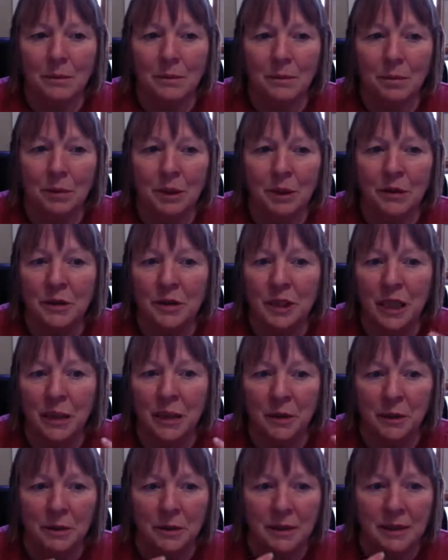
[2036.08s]

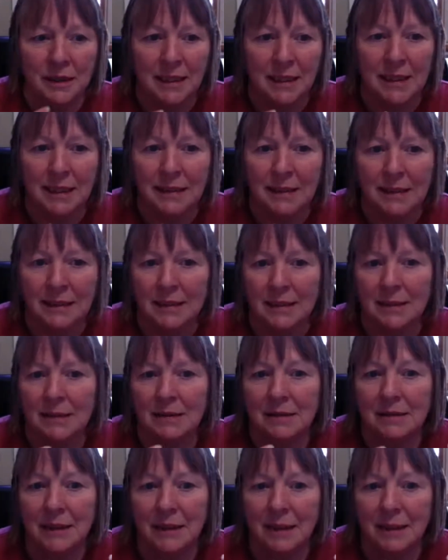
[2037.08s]
Pluto seeks
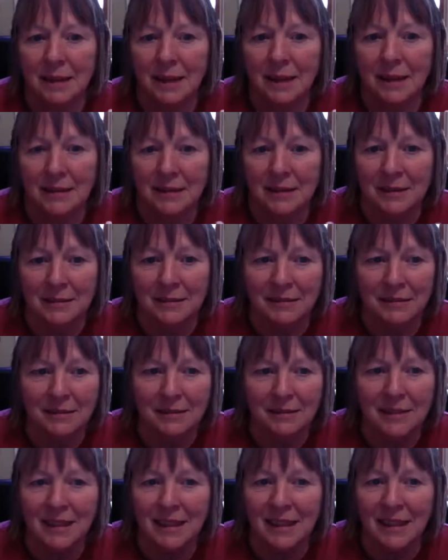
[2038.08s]
to kind of
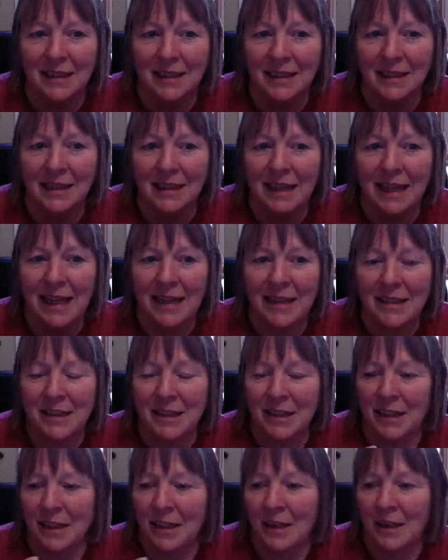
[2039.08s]
let
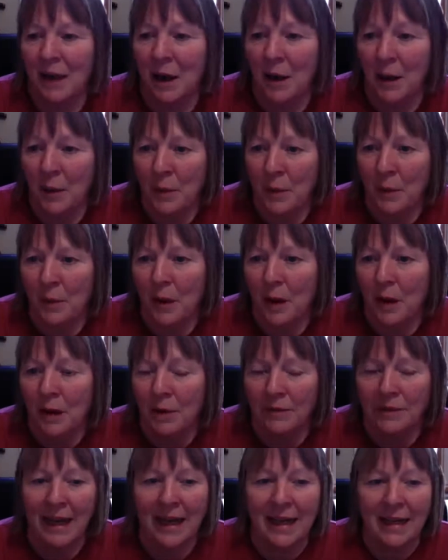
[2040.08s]
go
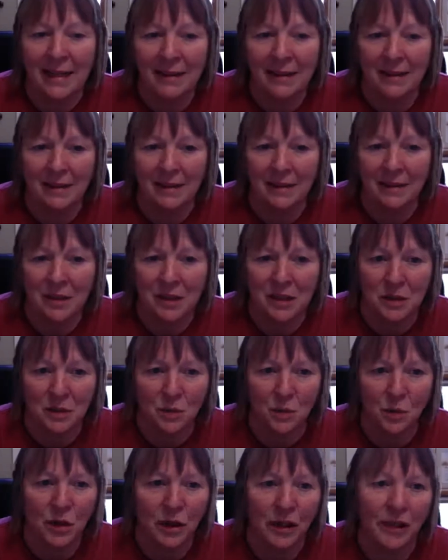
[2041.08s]
of anything that doesn't
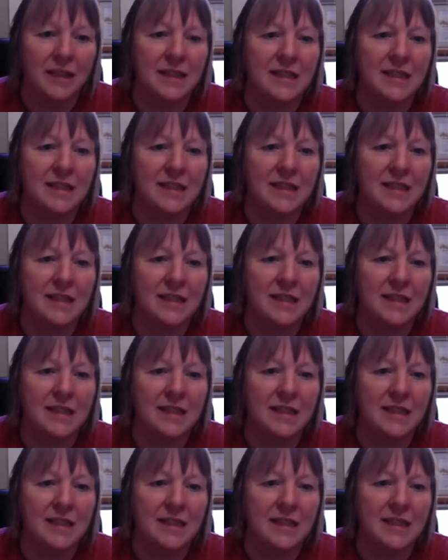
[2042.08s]
work.